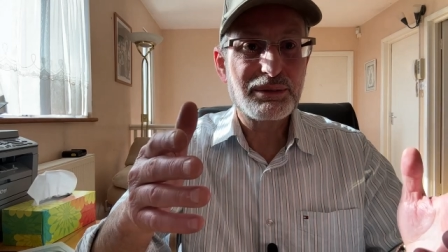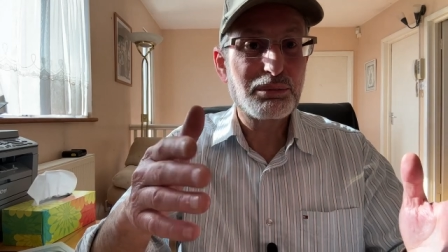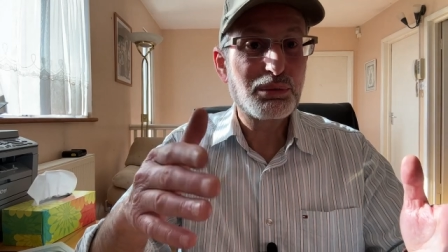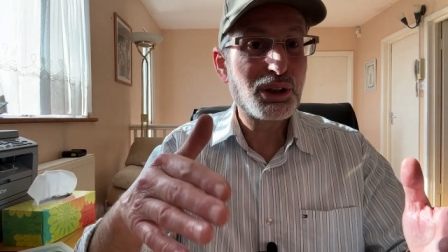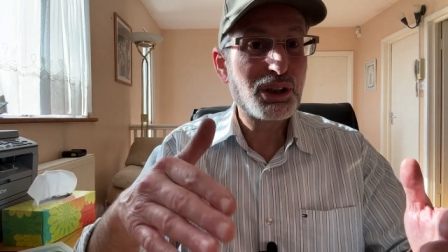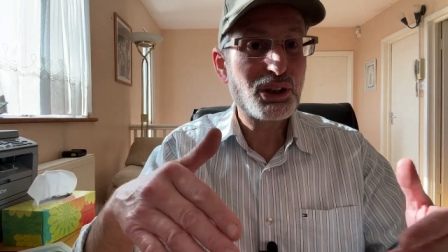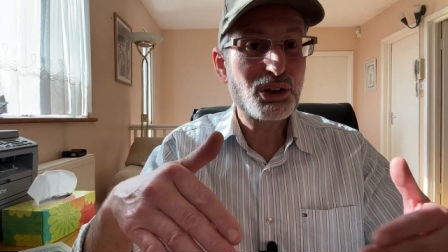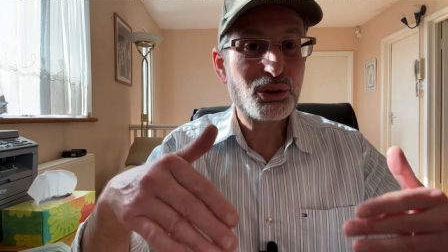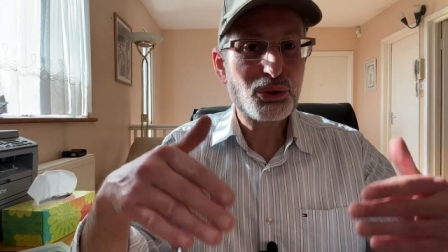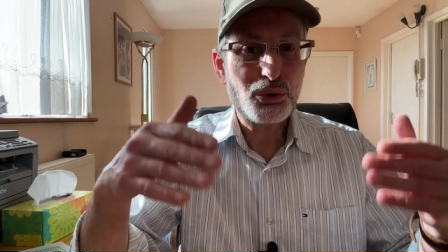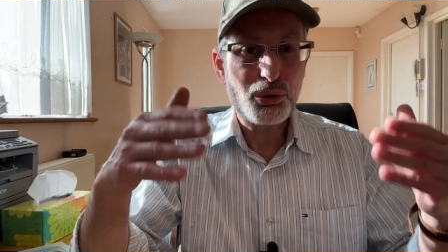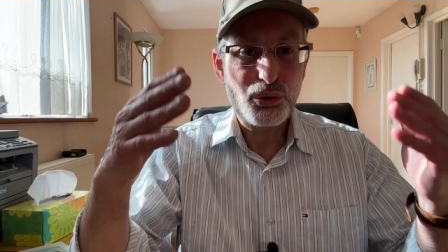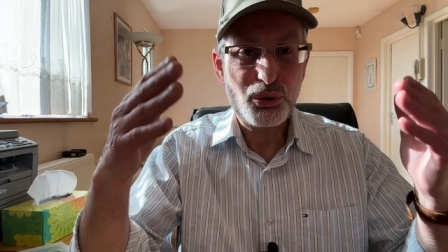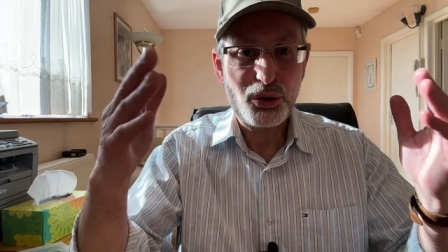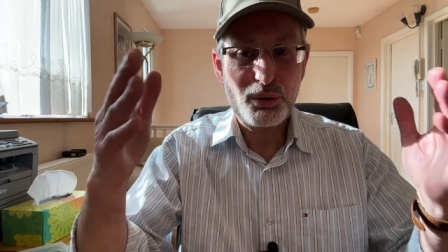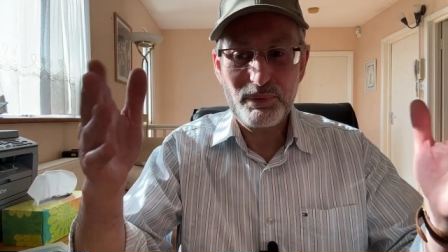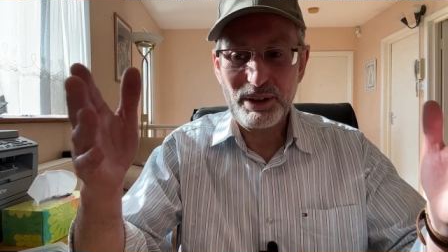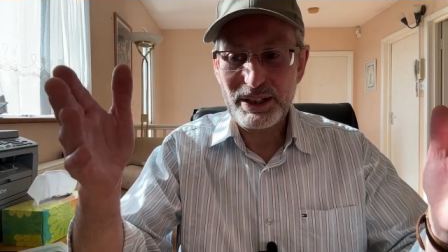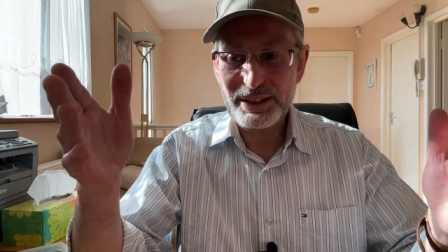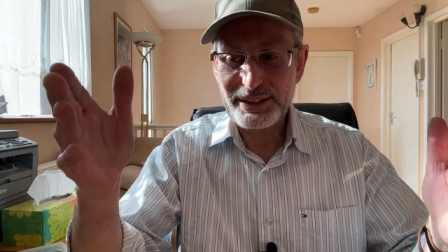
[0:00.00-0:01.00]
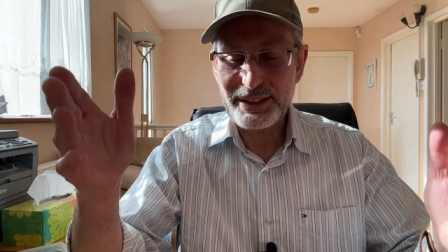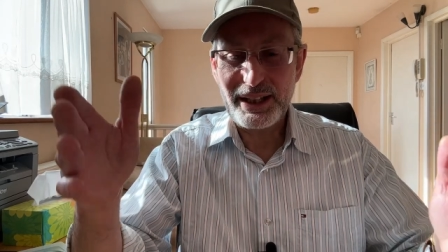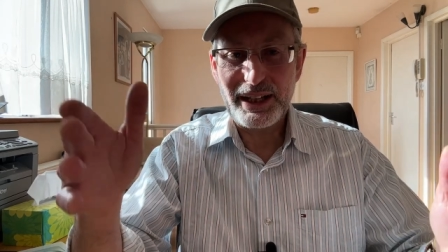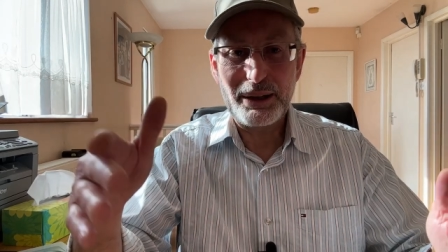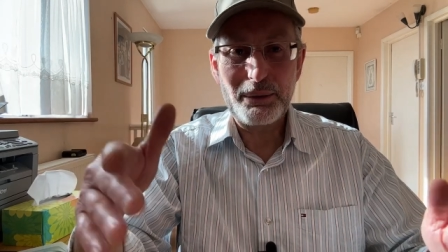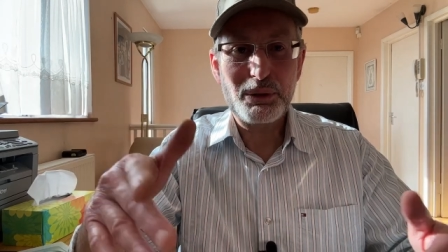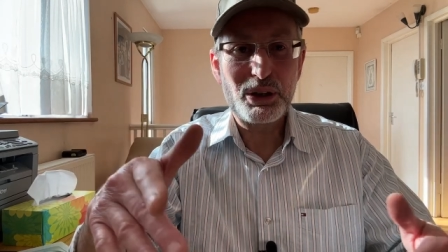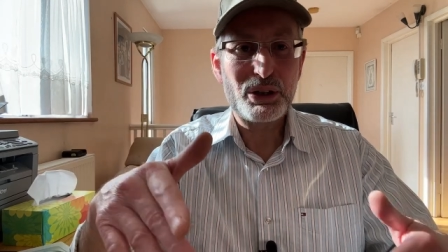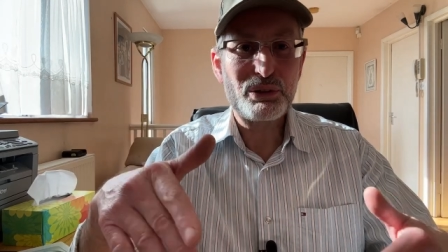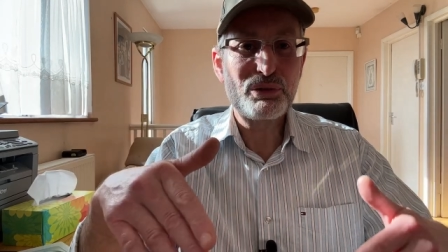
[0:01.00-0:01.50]
We're going to talk about that.
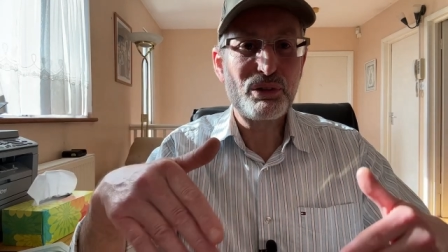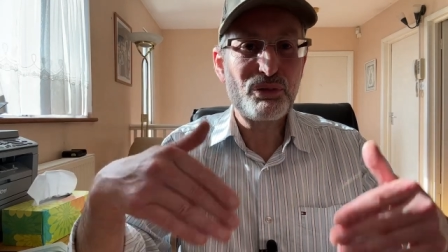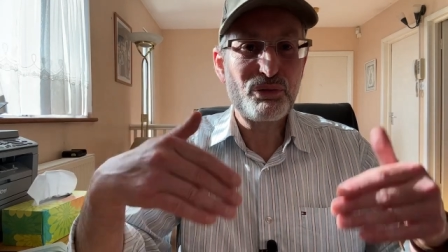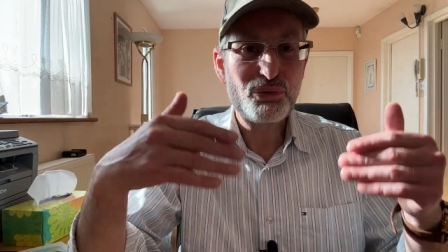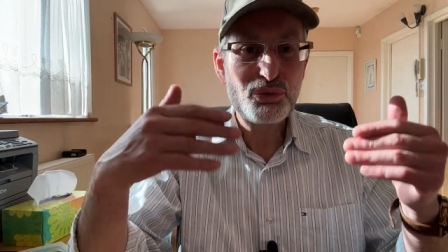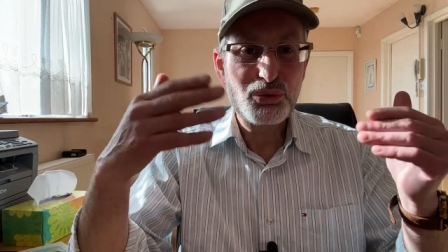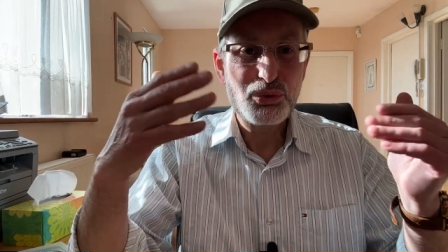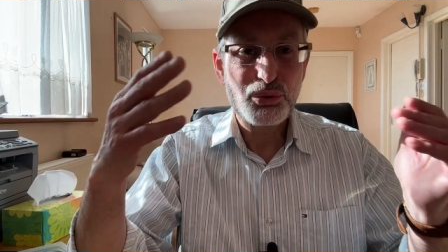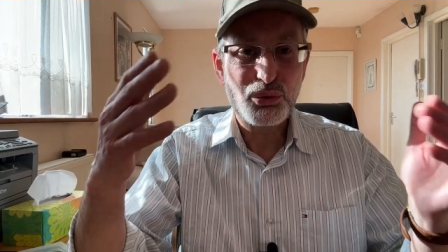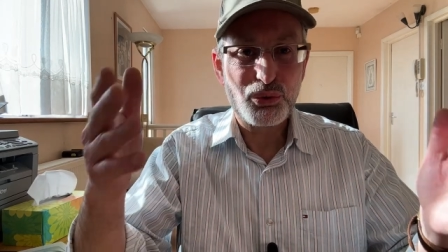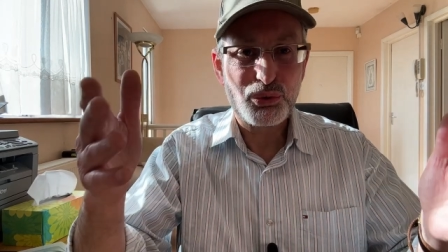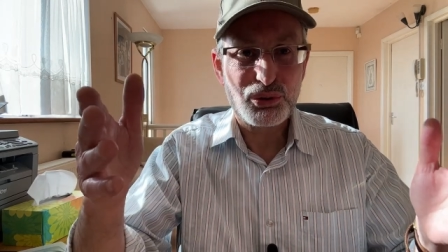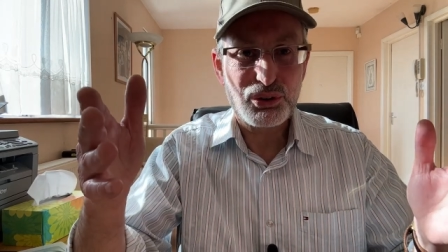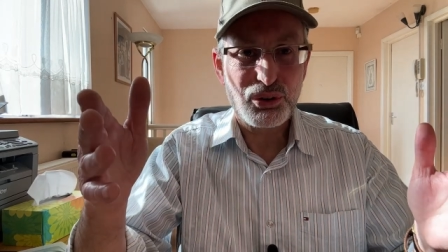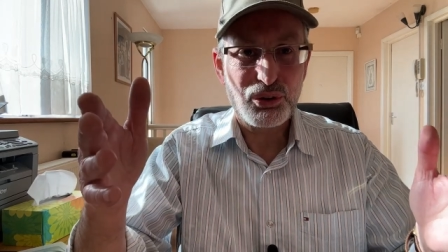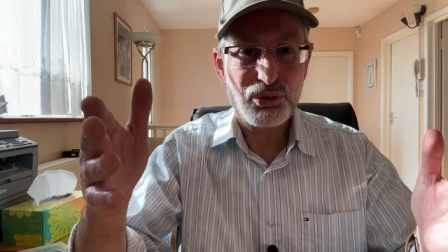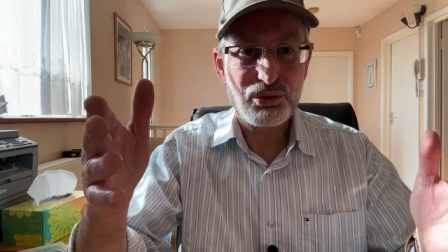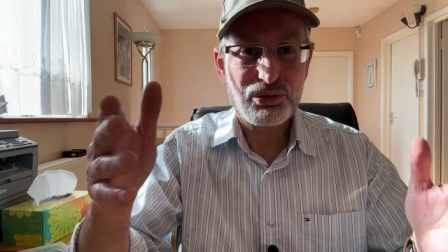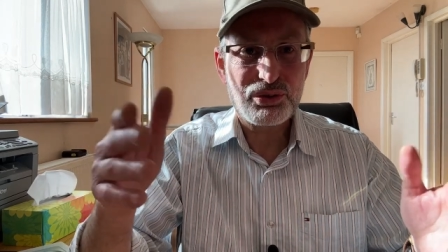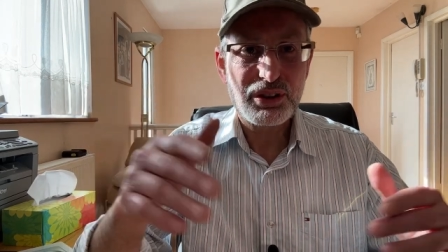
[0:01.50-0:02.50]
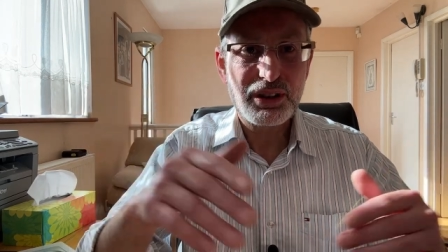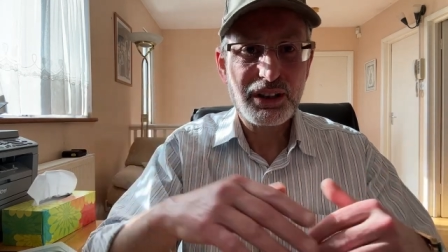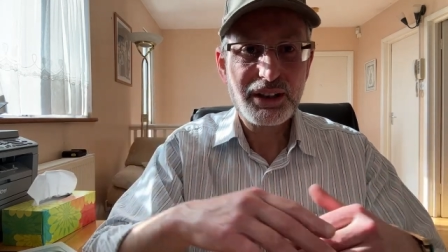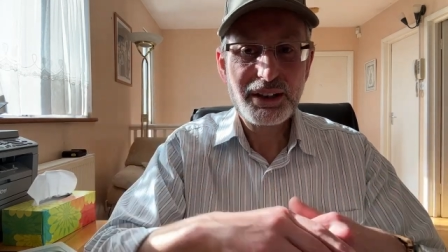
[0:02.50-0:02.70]
We're going to review all those.